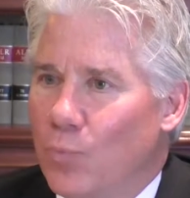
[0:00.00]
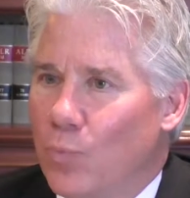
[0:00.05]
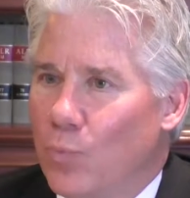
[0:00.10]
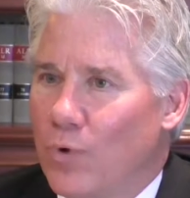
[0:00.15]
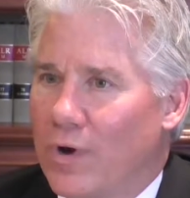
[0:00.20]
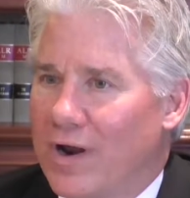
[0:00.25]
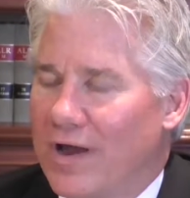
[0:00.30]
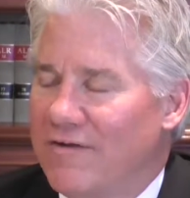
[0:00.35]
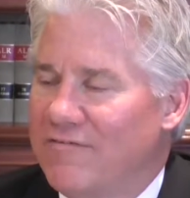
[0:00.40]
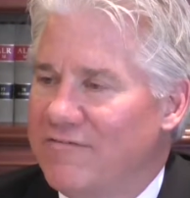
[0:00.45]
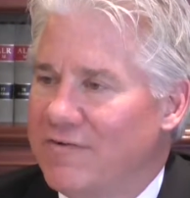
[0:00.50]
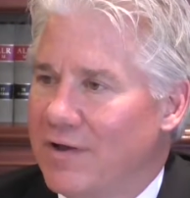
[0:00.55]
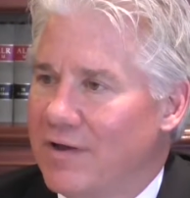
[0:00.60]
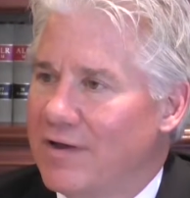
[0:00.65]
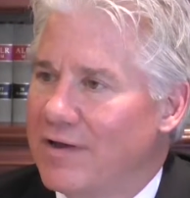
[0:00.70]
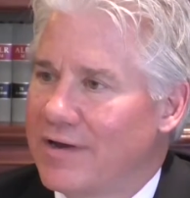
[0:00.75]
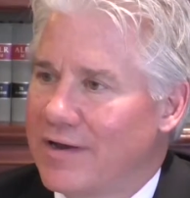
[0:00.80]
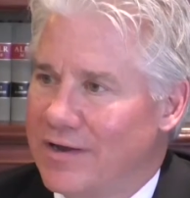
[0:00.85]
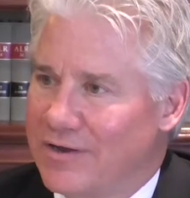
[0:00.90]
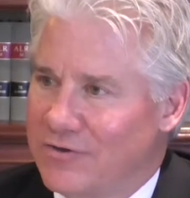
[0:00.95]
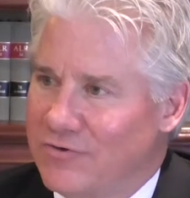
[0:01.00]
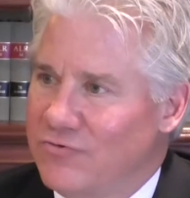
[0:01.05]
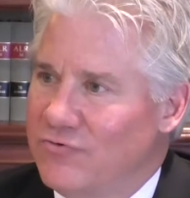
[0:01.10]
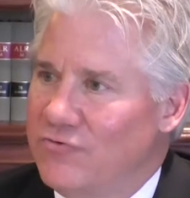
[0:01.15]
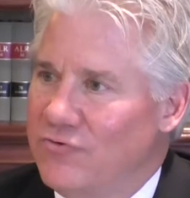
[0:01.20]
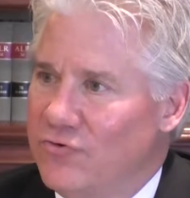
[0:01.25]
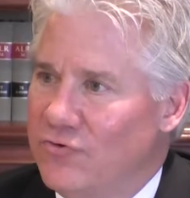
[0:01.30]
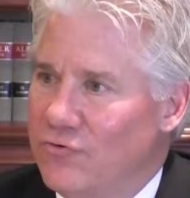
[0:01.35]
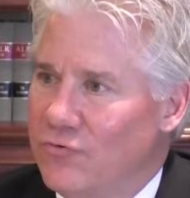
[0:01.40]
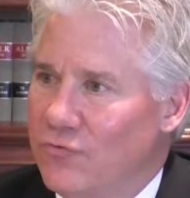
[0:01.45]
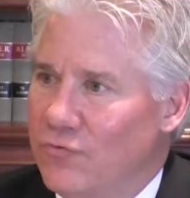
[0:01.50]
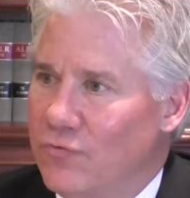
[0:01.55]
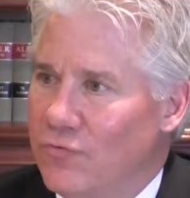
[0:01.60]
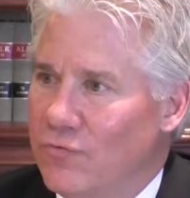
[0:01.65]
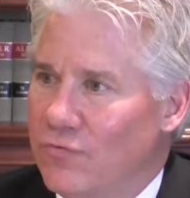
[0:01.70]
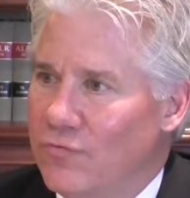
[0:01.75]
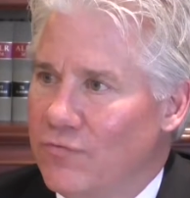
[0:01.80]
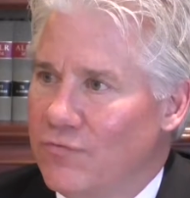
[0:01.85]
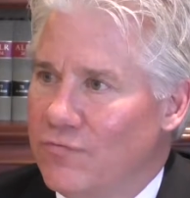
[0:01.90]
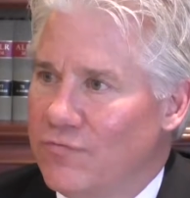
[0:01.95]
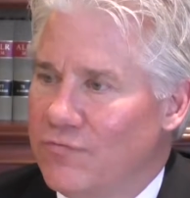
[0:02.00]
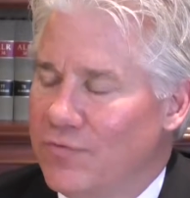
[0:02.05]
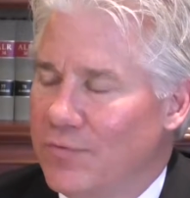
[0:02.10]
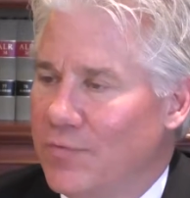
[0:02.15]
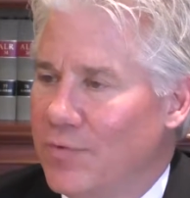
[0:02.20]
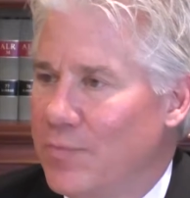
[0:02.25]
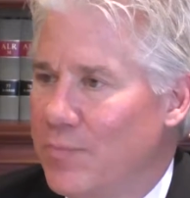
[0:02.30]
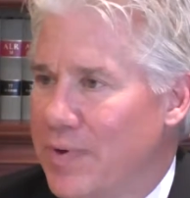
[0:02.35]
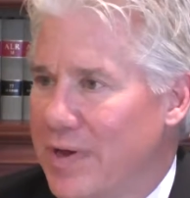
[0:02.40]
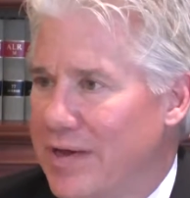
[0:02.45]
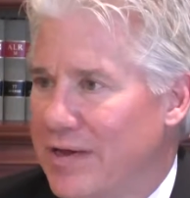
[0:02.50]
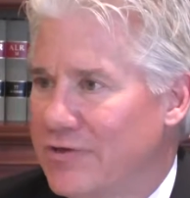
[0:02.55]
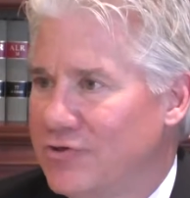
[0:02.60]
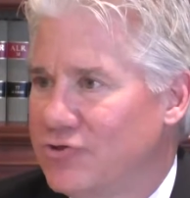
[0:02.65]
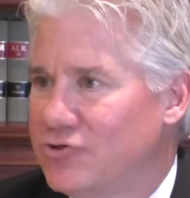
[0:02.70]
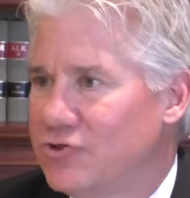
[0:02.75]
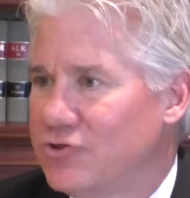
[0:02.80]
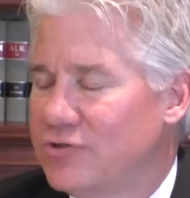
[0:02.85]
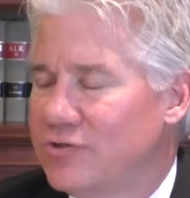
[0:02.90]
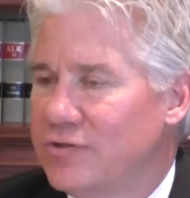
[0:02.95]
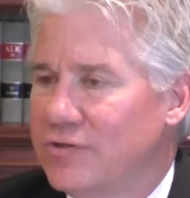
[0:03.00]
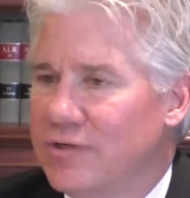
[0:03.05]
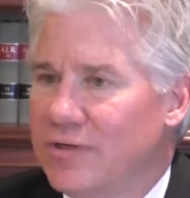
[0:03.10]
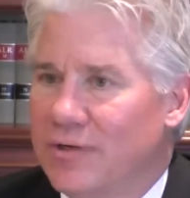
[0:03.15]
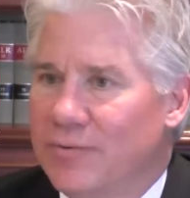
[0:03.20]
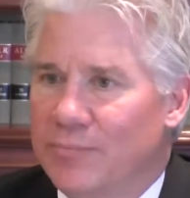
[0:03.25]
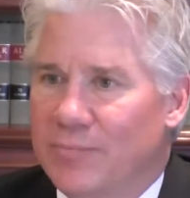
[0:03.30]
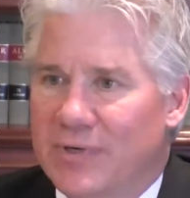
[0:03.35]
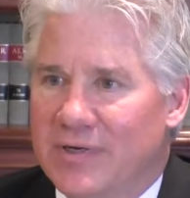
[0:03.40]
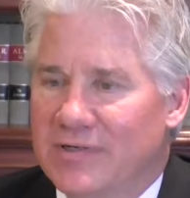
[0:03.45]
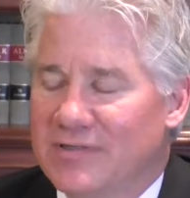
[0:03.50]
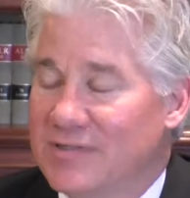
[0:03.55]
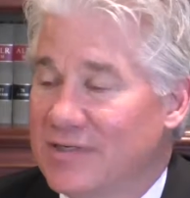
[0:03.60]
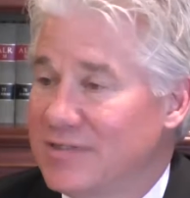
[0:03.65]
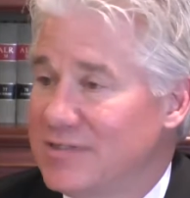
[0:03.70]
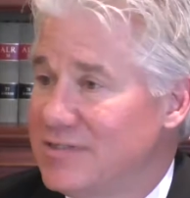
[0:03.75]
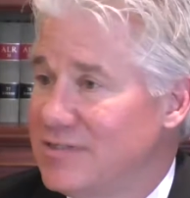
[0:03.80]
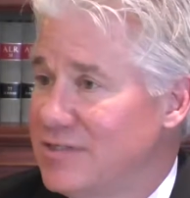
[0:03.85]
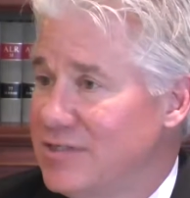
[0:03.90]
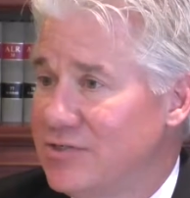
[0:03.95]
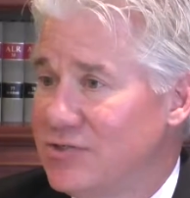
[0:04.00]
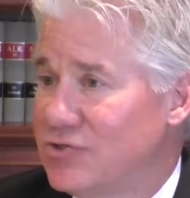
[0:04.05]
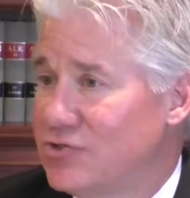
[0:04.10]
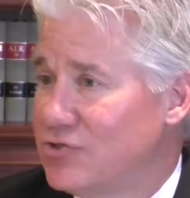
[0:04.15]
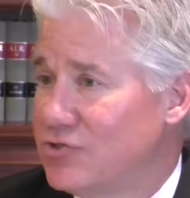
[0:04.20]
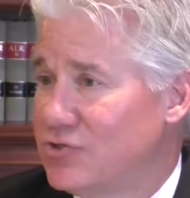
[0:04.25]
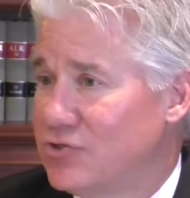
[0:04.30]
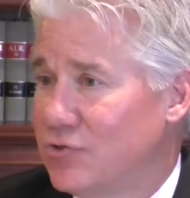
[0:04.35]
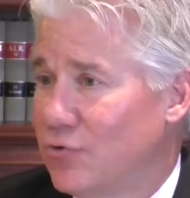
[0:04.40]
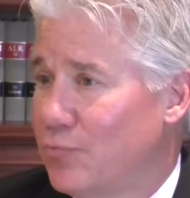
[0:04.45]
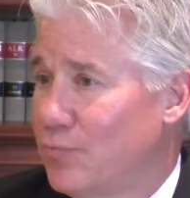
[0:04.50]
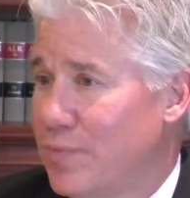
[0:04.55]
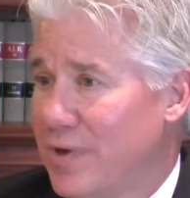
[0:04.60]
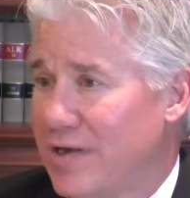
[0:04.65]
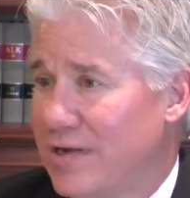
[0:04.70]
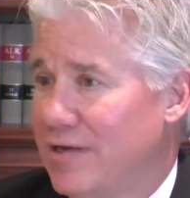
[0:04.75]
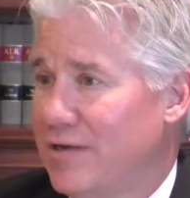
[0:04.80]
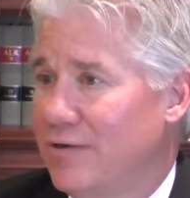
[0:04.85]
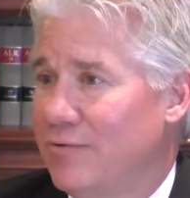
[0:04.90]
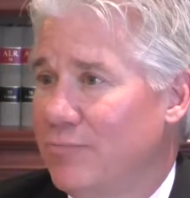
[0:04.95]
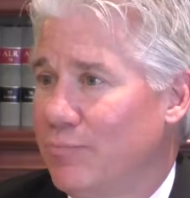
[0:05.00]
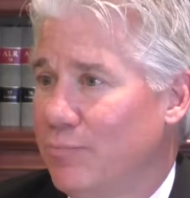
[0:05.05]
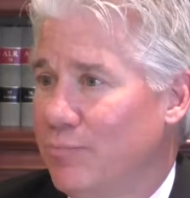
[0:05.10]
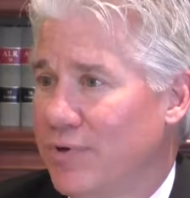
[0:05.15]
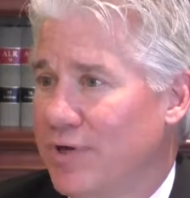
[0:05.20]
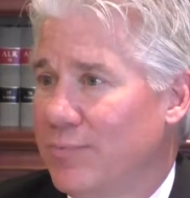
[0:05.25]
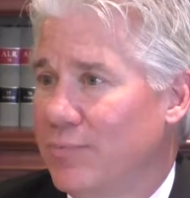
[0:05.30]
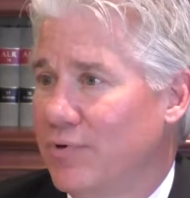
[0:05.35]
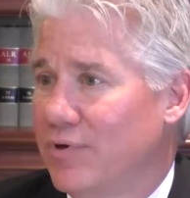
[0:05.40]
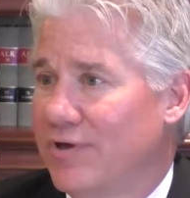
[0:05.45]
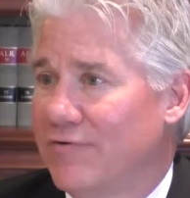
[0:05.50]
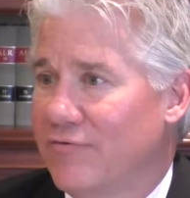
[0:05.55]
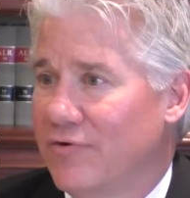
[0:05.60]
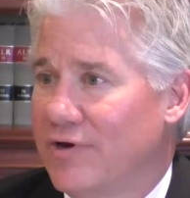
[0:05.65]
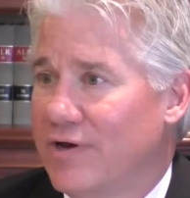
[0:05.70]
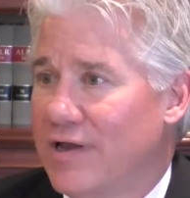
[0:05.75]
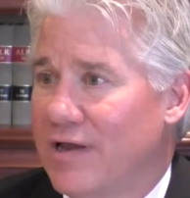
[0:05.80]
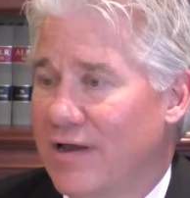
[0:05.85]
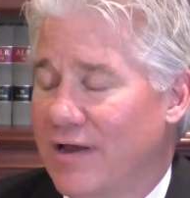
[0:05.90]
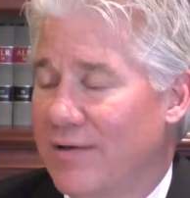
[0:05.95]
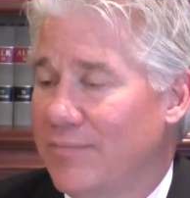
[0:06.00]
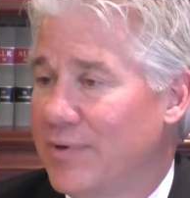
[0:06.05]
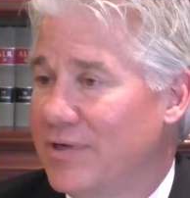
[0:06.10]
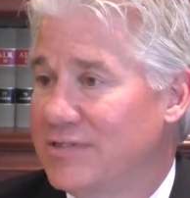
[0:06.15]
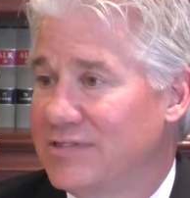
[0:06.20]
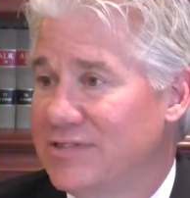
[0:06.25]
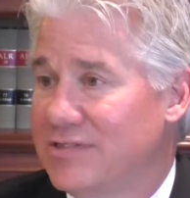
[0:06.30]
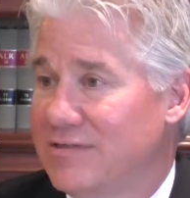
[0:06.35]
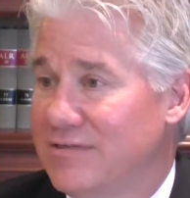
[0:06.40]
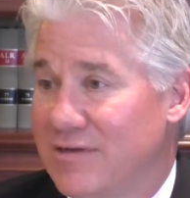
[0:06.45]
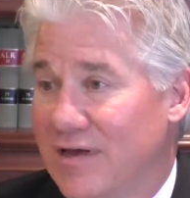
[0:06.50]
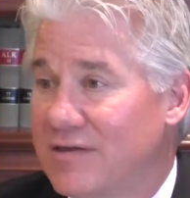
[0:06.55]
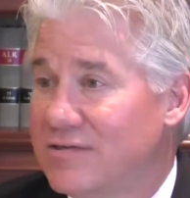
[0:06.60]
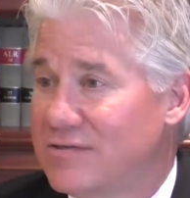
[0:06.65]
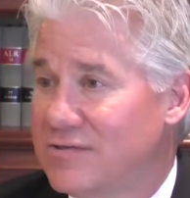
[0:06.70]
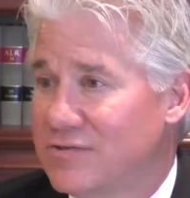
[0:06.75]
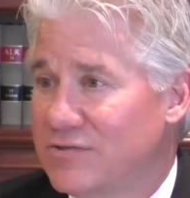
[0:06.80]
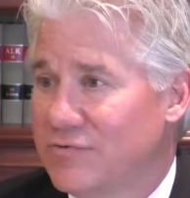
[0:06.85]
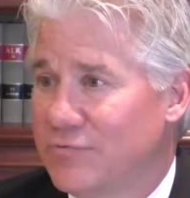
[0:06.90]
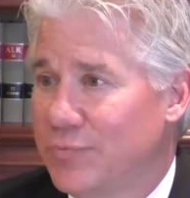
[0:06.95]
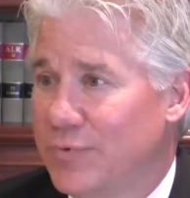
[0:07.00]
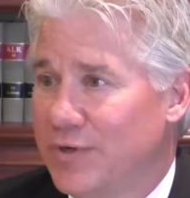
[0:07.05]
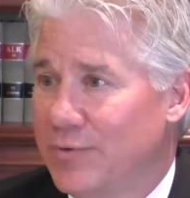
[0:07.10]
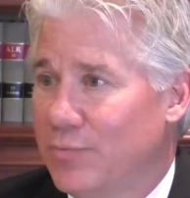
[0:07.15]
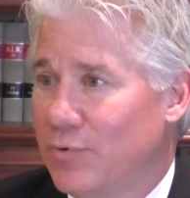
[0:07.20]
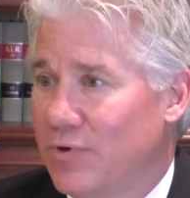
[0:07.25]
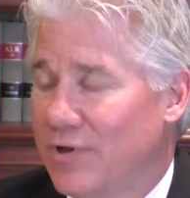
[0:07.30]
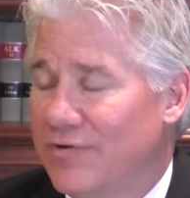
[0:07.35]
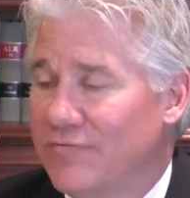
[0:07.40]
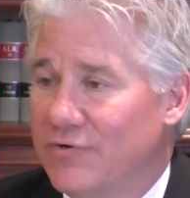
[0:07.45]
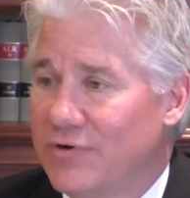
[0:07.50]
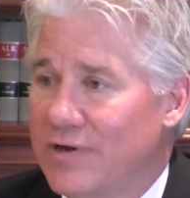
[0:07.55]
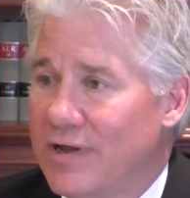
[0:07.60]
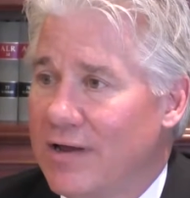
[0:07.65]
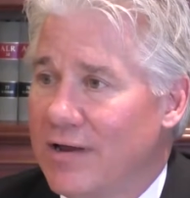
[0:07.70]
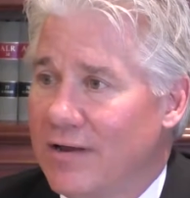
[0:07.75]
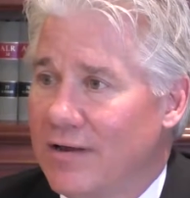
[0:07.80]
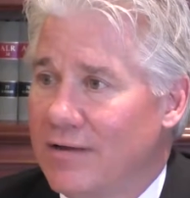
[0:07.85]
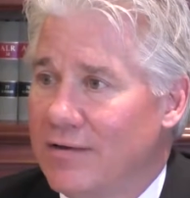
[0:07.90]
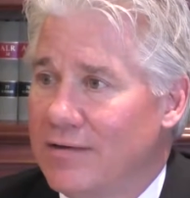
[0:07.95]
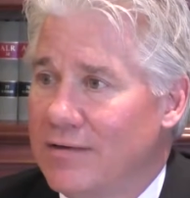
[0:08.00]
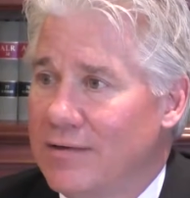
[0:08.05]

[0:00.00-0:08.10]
what I felt like I could do from the bench, because I see so many people every day, I may see dozens of people every day,